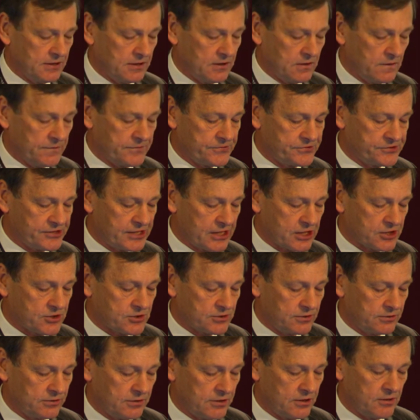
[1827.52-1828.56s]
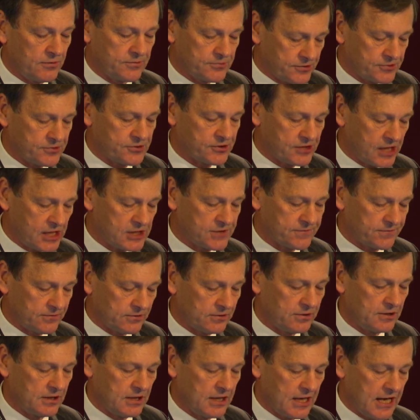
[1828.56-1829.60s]
of
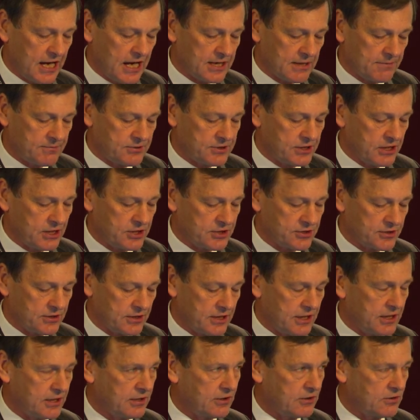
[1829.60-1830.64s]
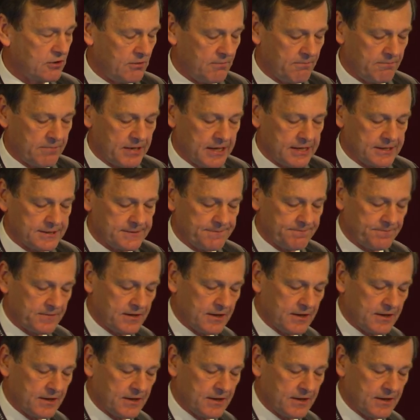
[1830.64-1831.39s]
successful adaptation in combat.